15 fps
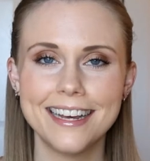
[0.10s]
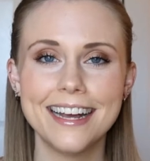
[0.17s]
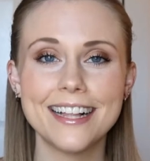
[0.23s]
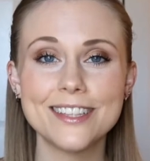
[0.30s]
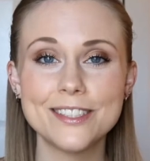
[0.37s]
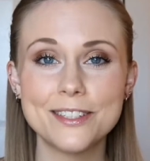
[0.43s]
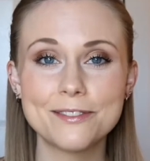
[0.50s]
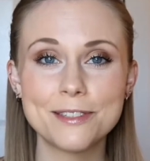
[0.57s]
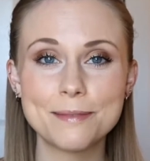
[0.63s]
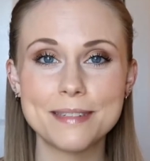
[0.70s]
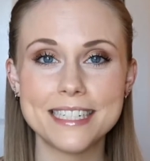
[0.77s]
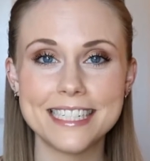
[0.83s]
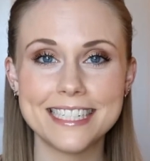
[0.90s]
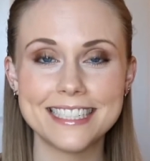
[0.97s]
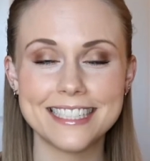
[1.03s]
Hello
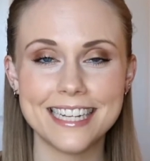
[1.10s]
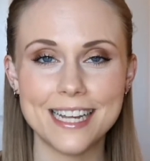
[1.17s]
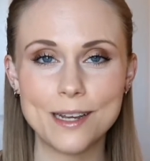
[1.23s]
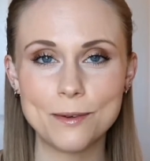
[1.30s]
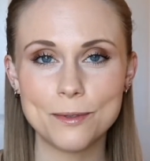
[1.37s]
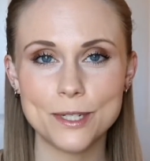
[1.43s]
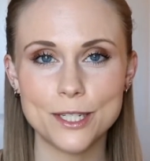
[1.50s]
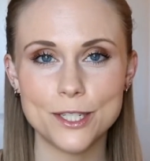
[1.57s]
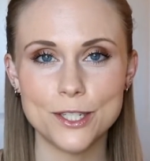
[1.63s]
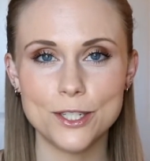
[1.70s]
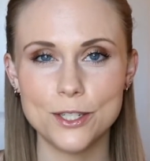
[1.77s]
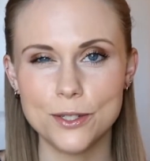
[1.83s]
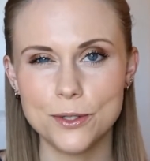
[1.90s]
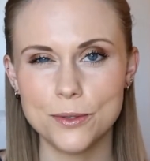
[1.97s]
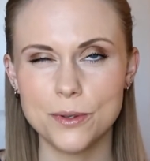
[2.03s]
everybody, today I wanted to
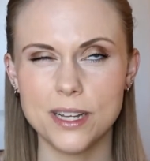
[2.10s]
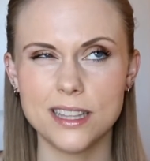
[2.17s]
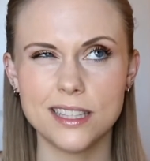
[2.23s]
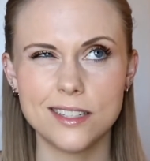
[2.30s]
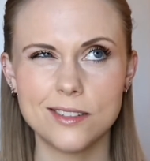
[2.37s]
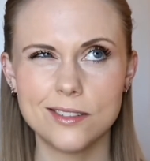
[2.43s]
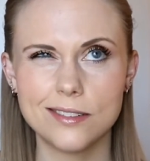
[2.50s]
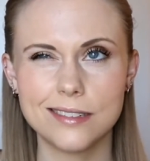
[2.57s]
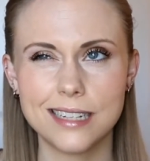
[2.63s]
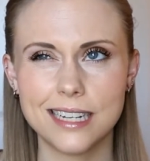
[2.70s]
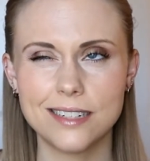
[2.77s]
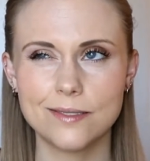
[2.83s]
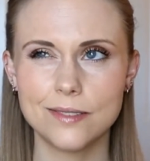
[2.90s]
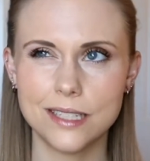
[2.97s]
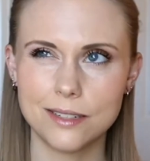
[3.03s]
do a little
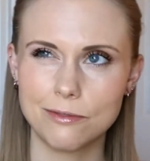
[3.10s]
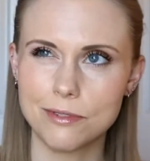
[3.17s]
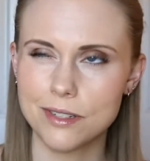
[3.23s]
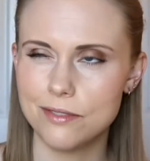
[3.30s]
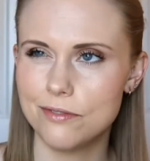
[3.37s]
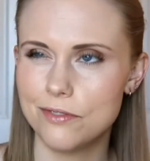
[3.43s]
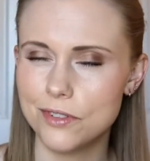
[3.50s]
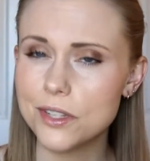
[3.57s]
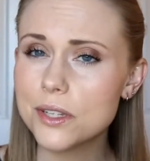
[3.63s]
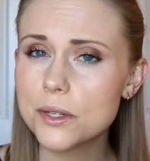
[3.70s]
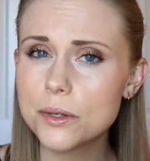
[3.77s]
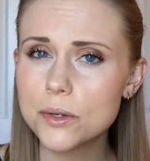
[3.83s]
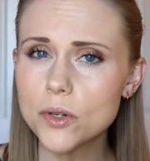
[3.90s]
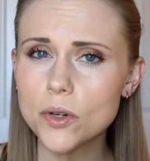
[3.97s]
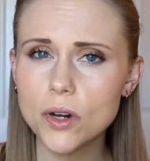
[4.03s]
kind of like
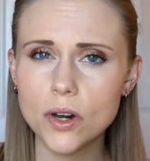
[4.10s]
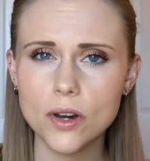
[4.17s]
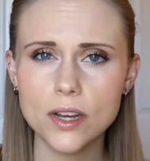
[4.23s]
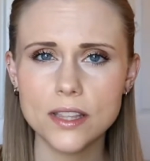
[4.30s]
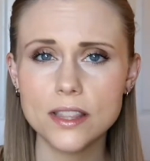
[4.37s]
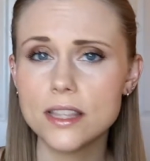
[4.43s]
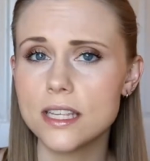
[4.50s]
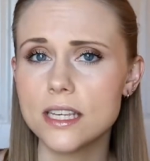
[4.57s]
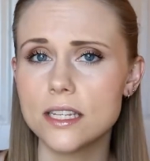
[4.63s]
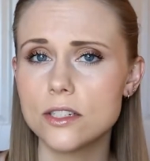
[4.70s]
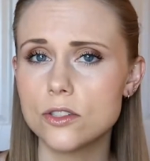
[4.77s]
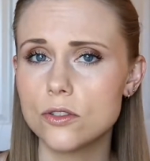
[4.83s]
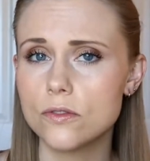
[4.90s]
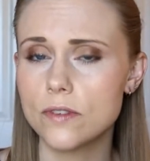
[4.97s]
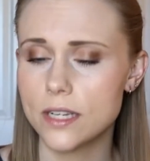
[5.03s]
review on the
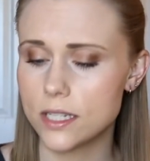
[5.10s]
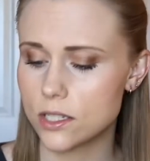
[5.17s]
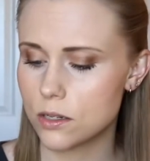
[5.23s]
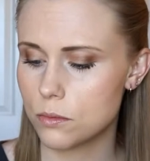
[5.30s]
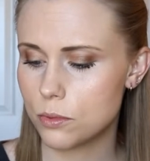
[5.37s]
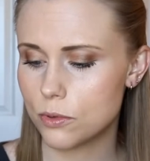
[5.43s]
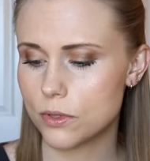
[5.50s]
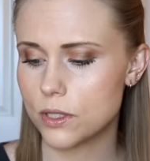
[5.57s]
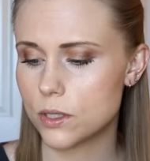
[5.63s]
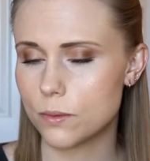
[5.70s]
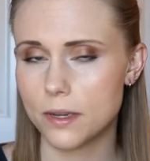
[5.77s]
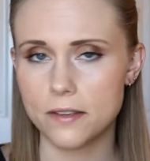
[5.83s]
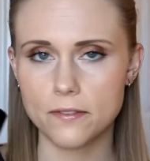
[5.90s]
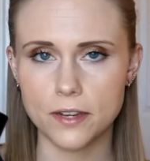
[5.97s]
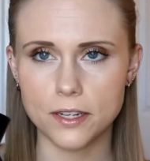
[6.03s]
Too Faced Born This
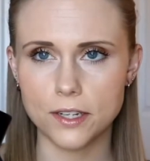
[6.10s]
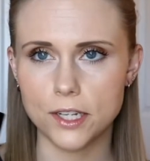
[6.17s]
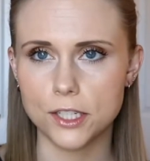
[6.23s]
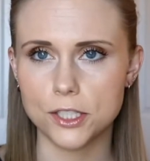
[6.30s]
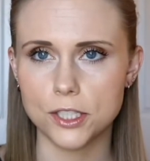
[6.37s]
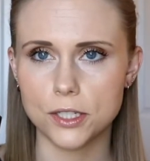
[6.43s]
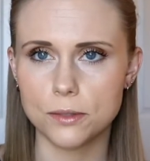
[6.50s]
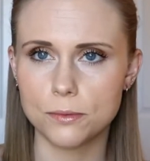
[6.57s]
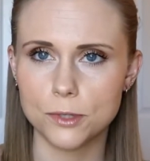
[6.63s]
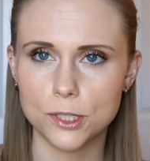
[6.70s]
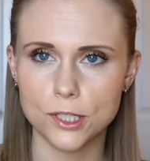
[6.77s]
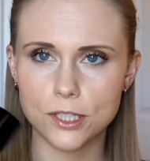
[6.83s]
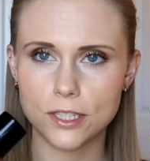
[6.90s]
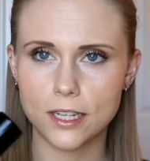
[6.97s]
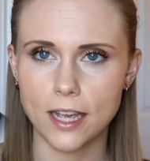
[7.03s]
Way foundation,
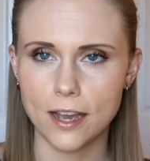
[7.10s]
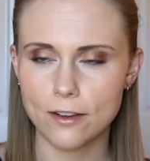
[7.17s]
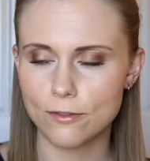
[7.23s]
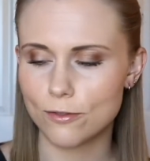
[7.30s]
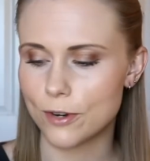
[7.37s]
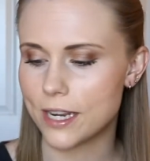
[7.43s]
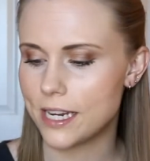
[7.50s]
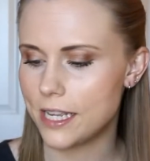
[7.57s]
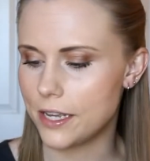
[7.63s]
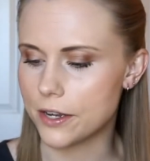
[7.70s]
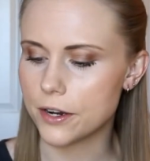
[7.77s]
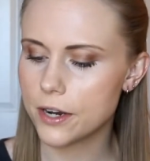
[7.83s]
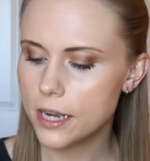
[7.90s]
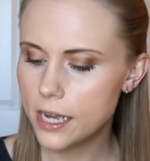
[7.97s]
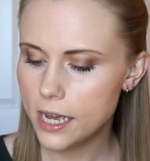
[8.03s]
which I have right
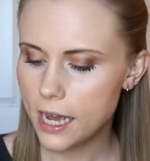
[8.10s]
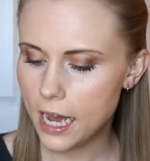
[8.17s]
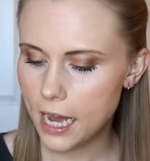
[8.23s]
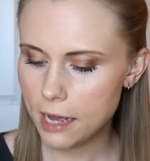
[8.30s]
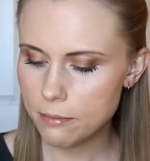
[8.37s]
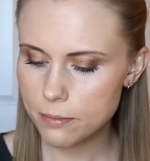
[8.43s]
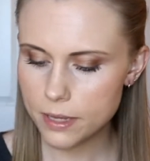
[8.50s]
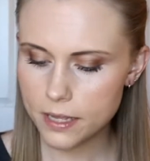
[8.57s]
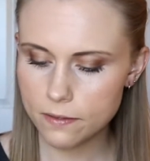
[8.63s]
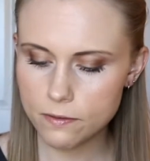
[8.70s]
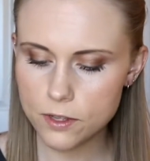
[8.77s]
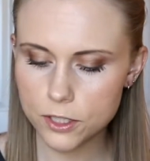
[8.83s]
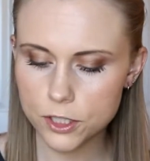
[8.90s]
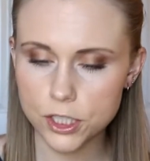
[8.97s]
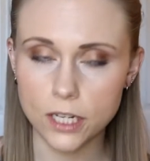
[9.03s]
here. I'm in
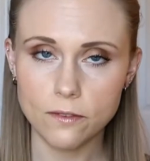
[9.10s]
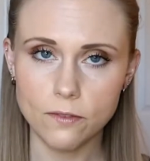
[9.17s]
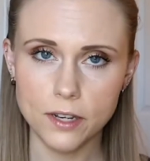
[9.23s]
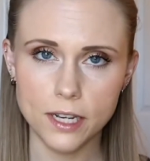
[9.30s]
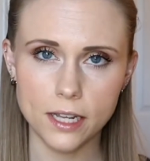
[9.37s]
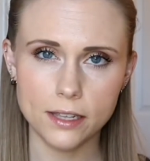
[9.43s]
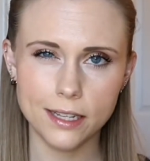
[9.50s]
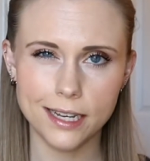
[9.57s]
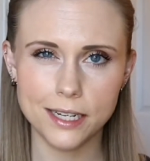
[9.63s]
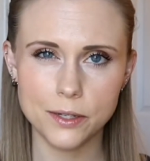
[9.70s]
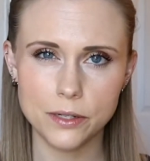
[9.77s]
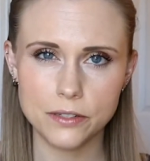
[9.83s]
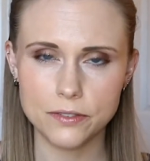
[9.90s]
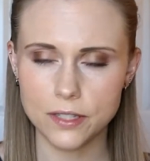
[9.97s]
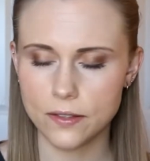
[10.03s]
the shade Vanilla. I know
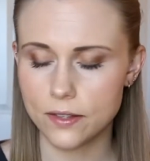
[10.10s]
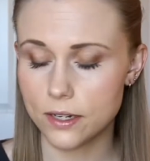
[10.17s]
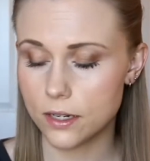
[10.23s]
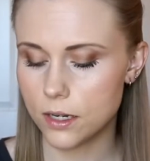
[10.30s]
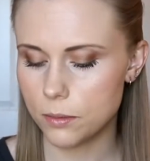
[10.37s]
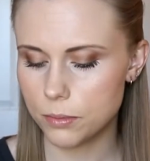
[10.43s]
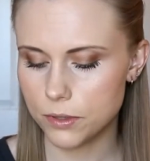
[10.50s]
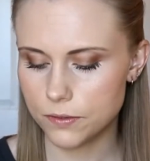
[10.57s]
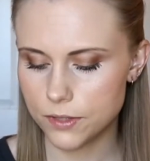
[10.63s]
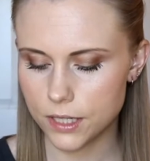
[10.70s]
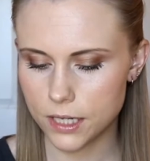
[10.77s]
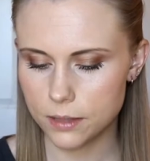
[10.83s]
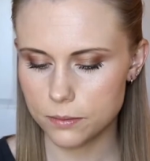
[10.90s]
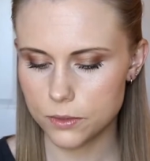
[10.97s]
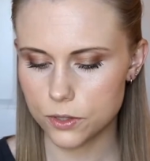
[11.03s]
I've said that a couple of
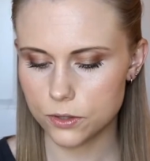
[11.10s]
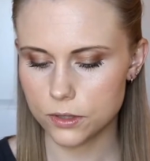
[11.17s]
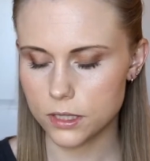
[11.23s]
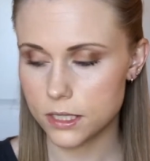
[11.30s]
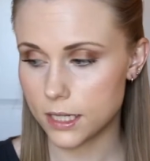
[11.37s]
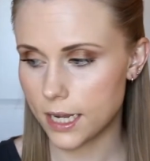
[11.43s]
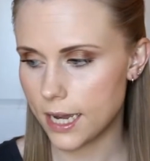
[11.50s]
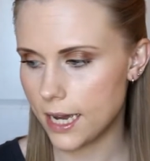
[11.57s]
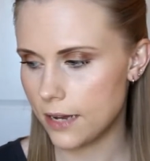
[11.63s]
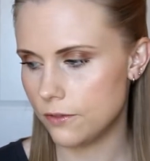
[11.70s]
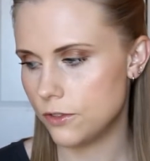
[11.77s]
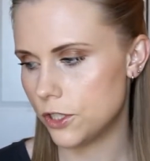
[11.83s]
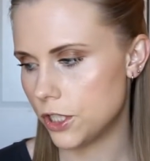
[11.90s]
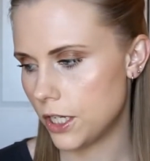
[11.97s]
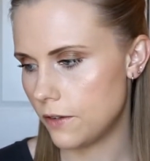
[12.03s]
times, or at least I have
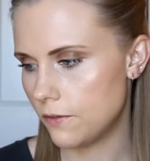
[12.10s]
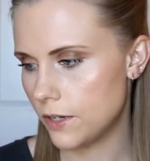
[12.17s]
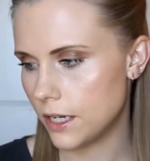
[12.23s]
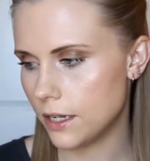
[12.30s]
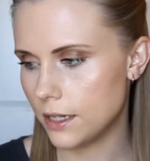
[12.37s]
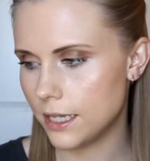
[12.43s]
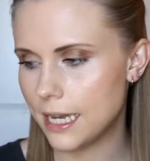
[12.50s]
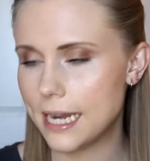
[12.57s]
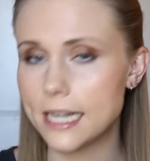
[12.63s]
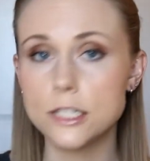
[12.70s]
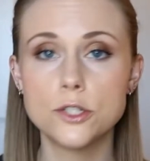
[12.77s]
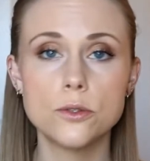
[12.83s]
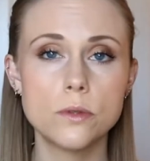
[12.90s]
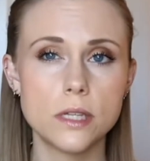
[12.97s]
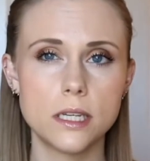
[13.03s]
the shade Vanilla, and I
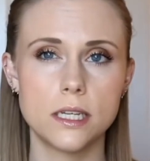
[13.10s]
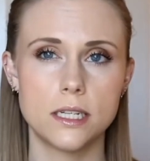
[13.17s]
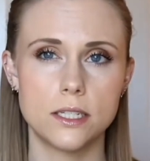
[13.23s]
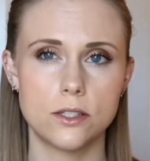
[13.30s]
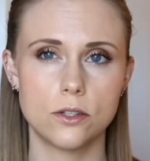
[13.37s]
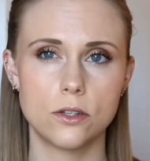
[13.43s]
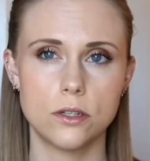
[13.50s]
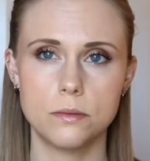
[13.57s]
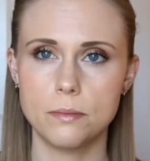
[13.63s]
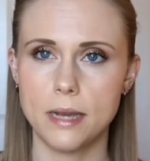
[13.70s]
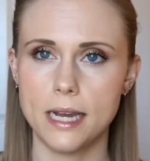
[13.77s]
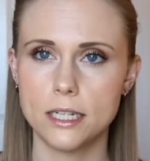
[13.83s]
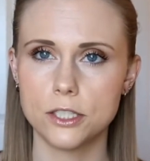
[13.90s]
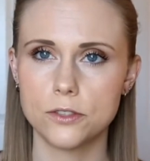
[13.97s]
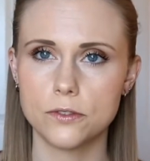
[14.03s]
do think it is a good
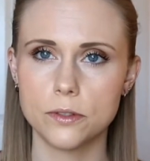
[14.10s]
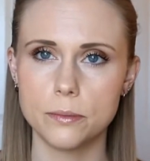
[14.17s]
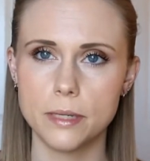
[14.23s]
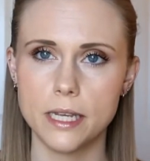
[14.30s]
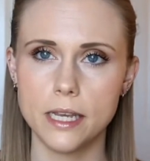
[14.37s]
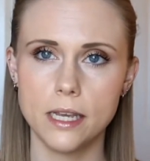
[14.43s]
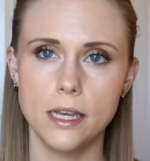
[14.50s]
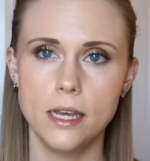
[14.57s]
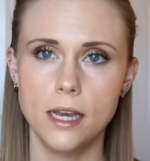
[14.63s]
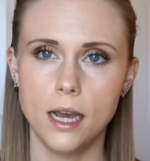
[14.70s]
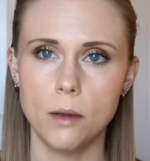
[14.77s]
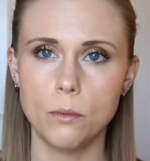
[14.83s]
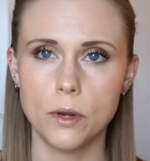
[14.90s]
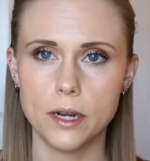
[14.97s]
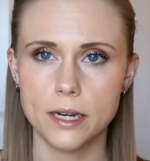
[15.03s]
match for me.
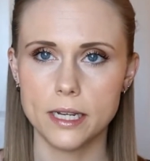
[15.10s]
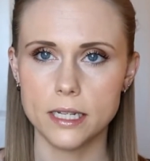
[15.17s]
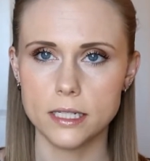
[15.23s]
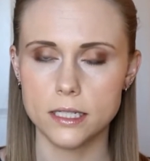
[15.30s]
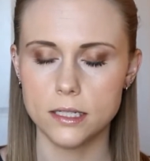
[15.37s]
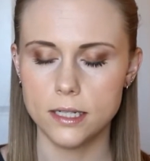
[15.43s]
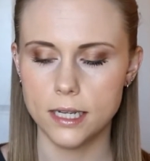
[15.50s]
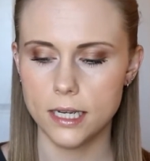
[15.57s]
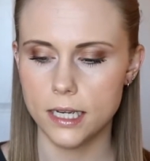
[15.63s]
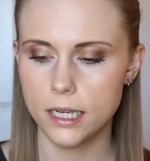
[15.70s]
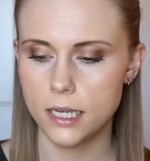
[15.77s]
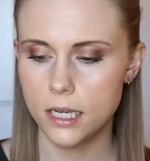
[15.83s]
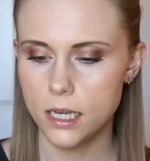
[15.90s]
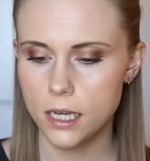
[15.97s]
I'm wearing it today.